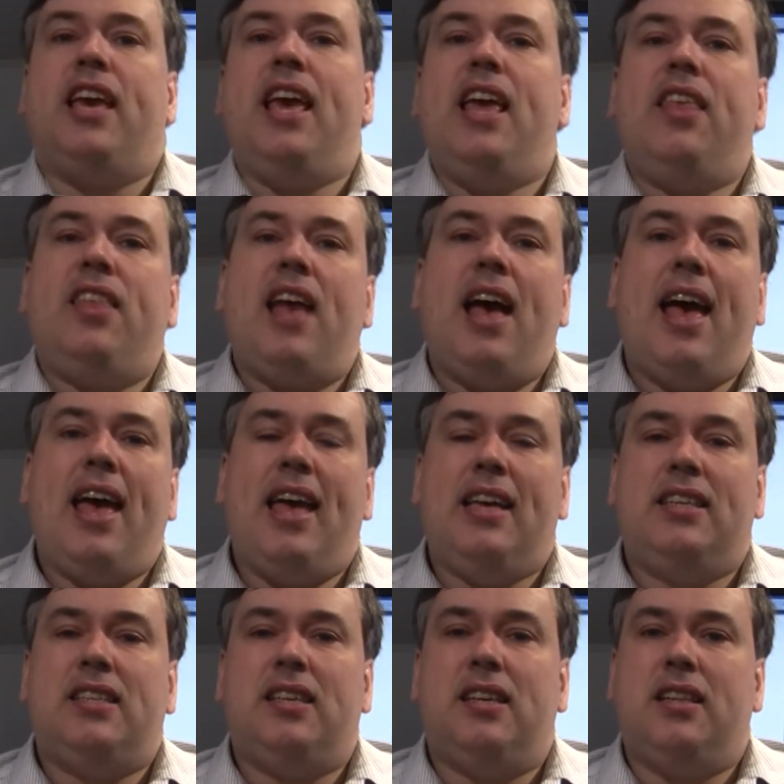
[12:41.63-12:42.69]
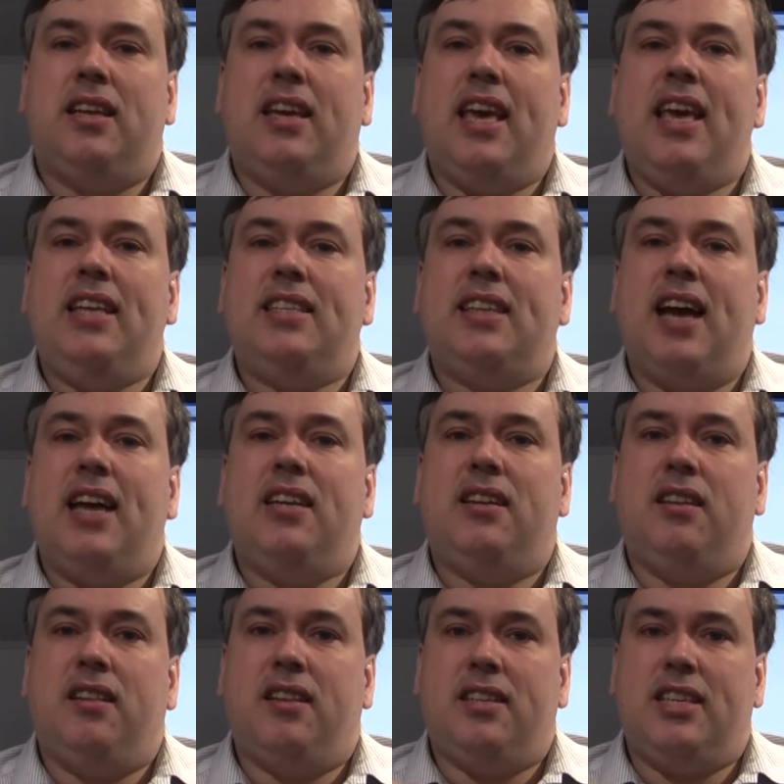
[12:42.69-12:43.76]
So the key there is that the
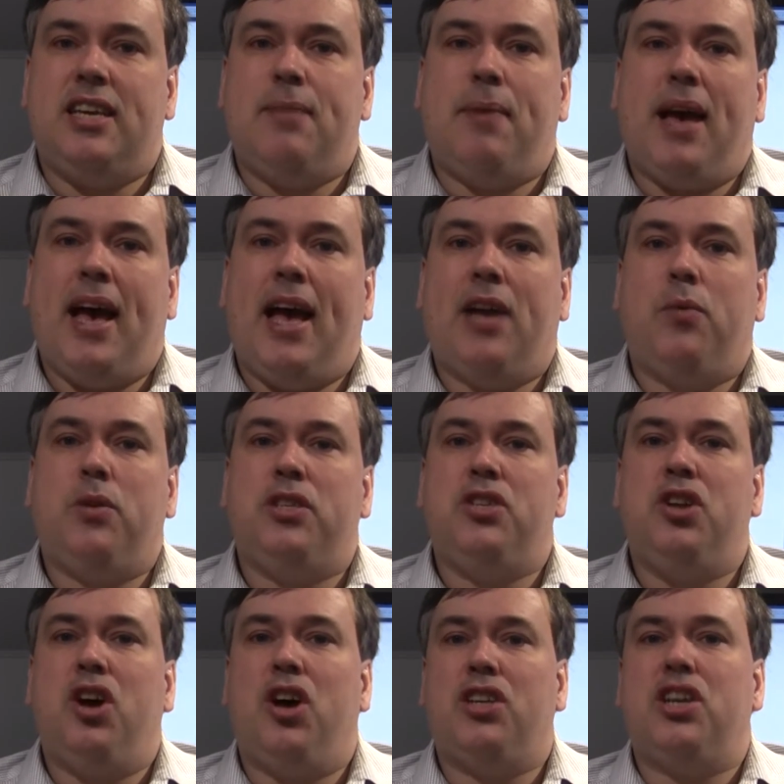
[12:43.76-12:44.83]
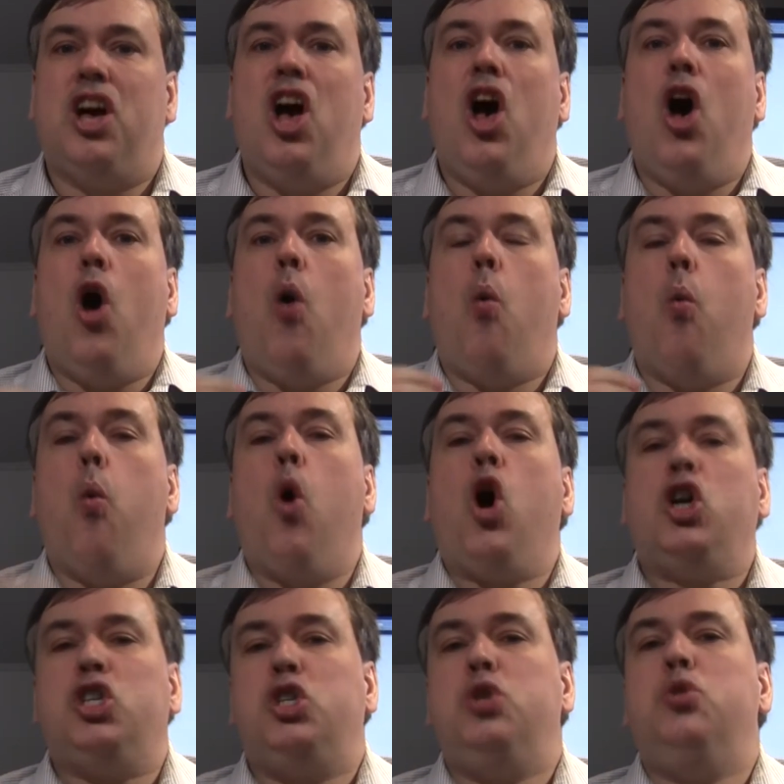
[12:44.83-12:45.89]
key insight that Tim had was not
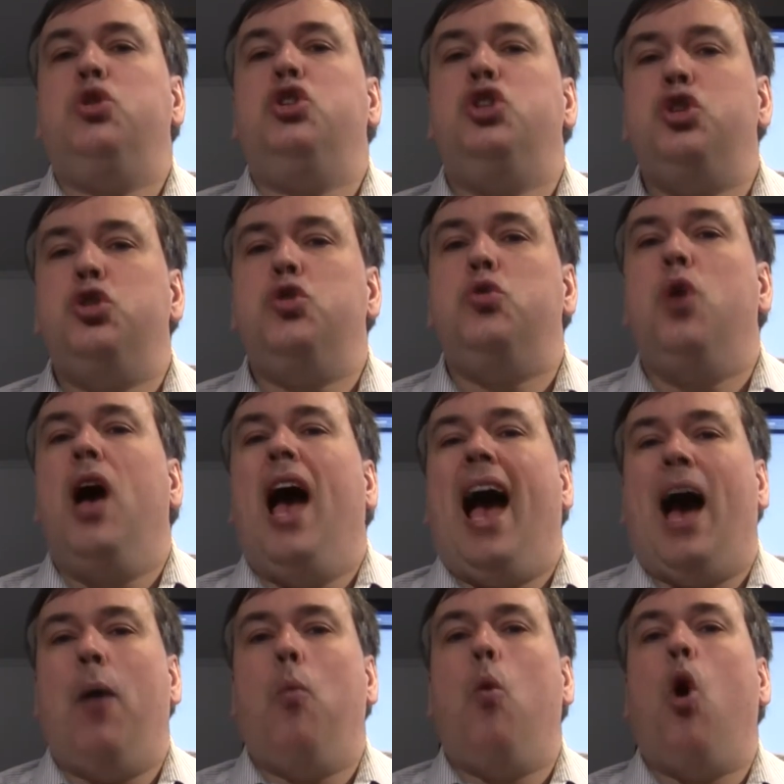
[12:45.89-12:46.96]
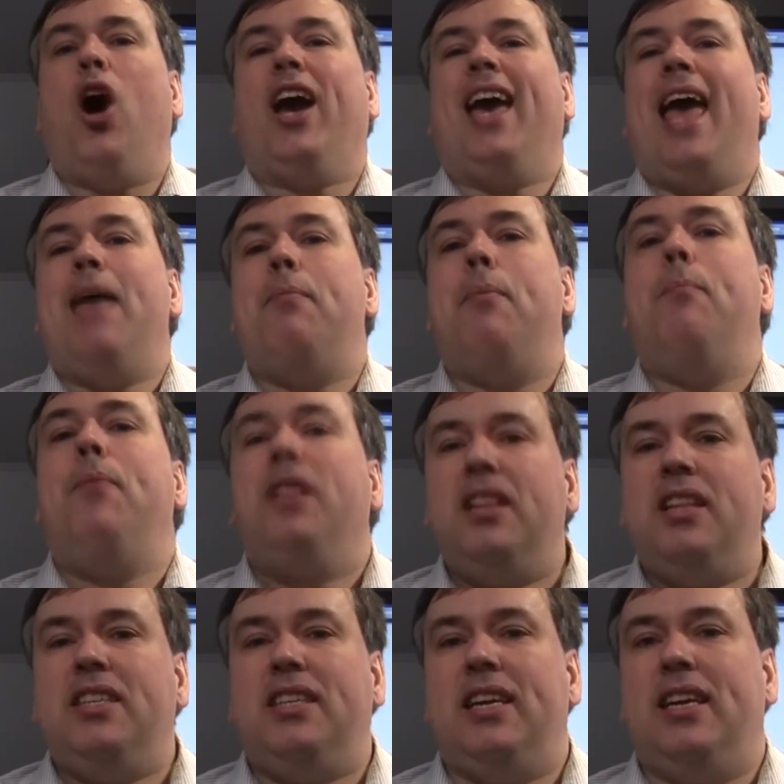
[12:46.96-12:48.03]
what you do and what
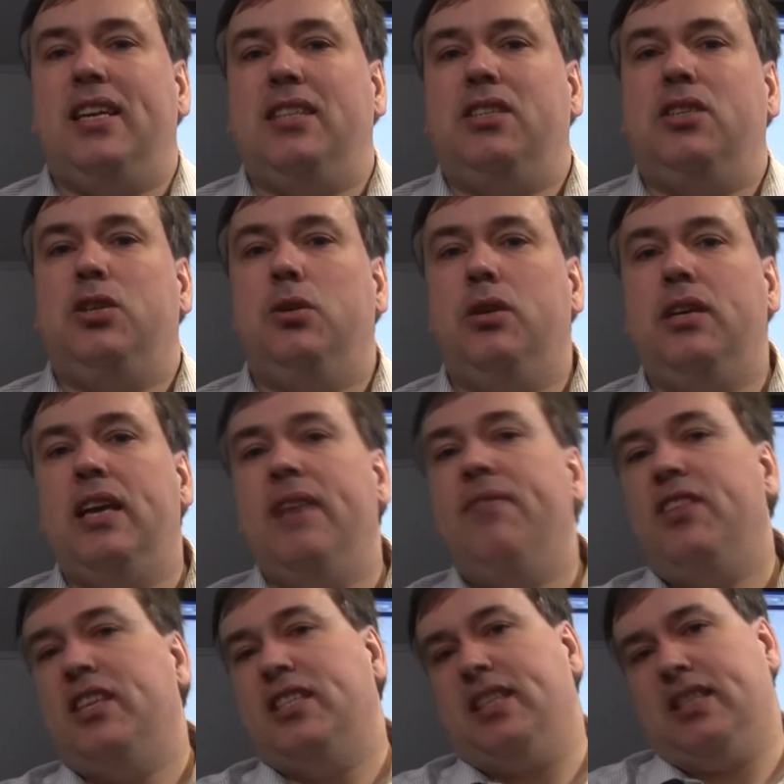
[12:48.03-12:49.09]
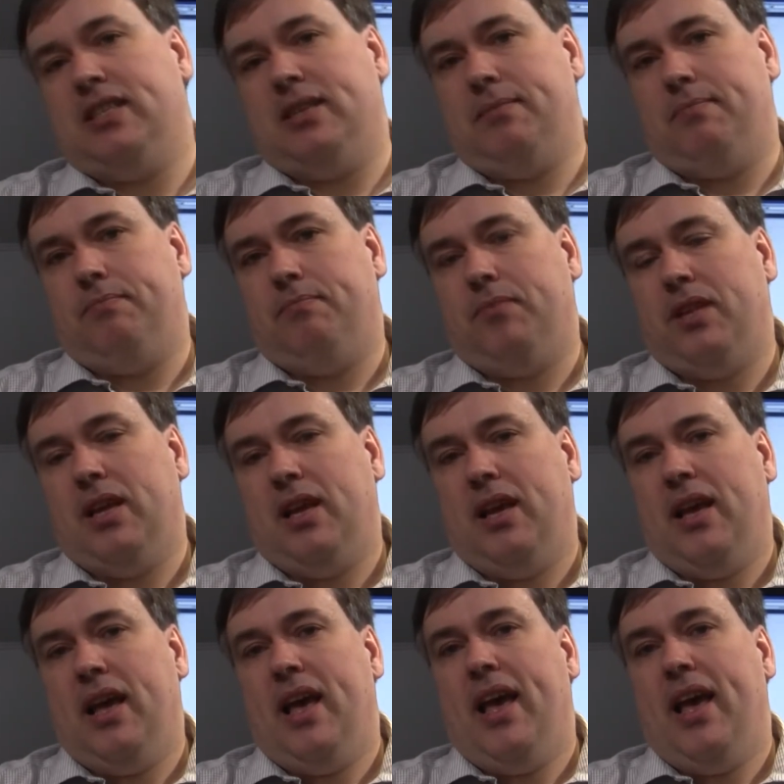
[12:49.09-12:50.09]
capabilities you give the system.